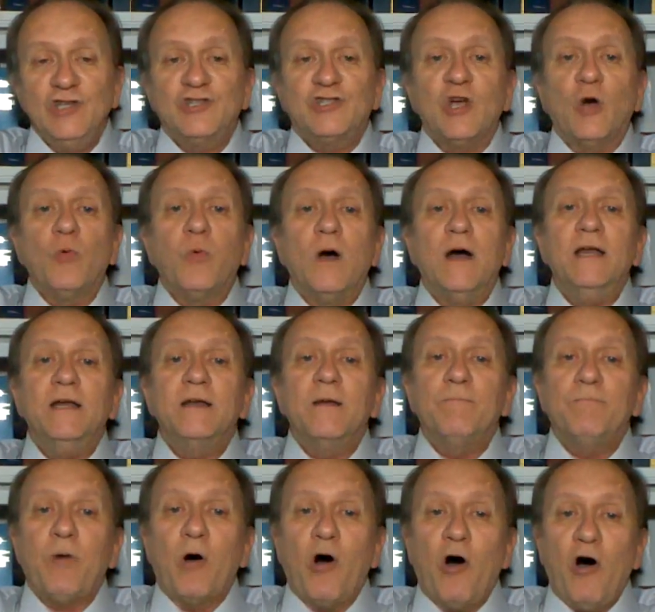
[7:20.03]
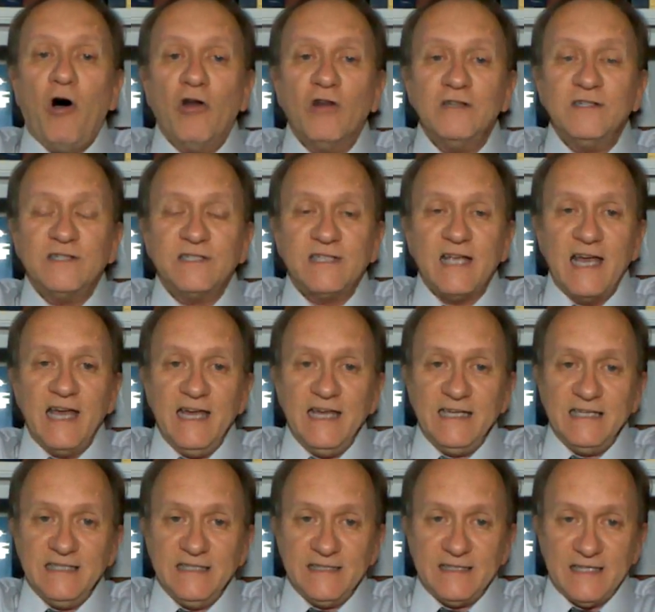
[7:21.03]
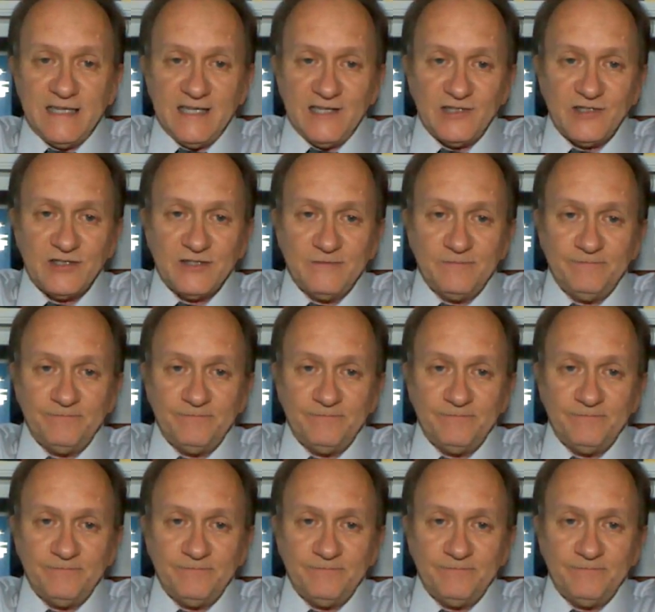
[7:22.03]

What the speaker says: So what Paul is saying is this.